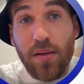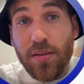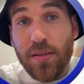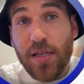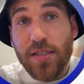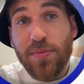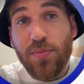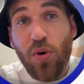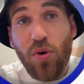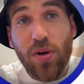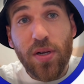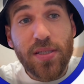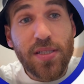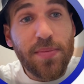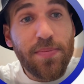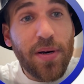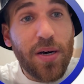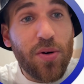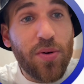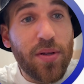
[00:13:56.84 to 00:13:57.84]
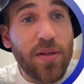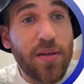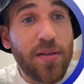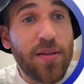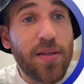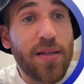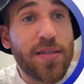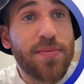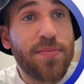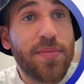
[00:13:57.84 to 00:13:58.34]
That's more or less about it.
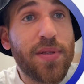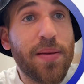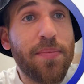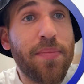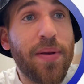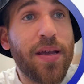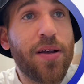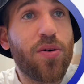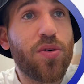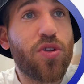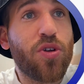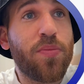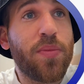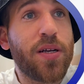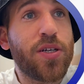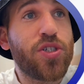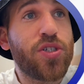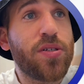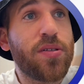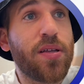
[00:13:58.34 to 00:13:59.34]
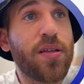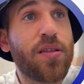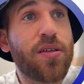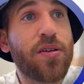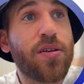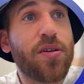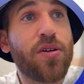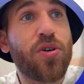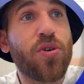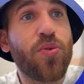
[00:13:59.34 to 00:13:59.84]
That's the make automation
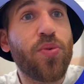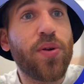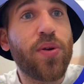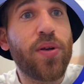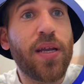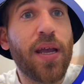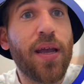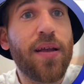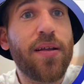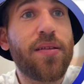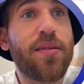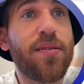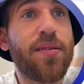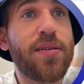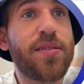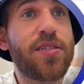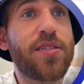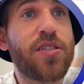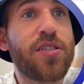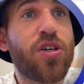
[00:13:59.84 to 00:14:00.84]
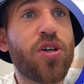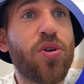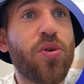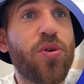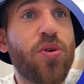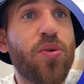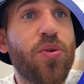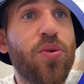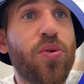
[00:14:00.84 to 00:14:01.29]
that create this crazy